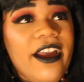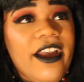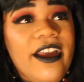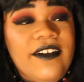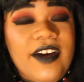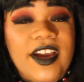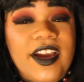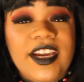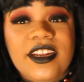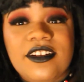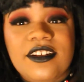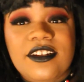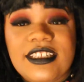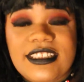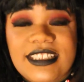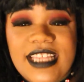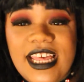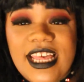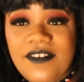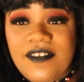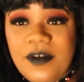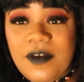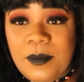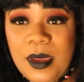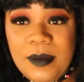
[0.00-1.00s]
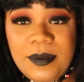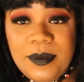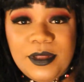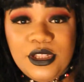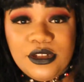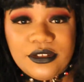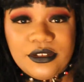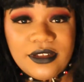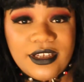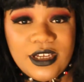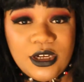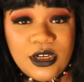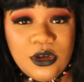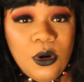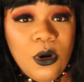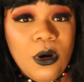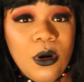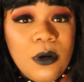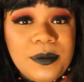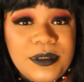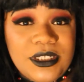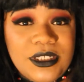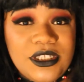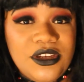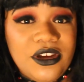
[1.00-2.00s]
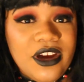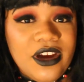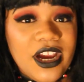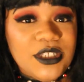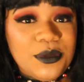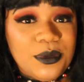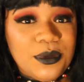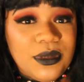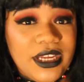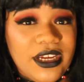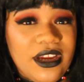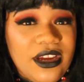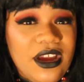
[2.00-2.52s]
I could understand if I maybe looked like a corpse and you guys were like,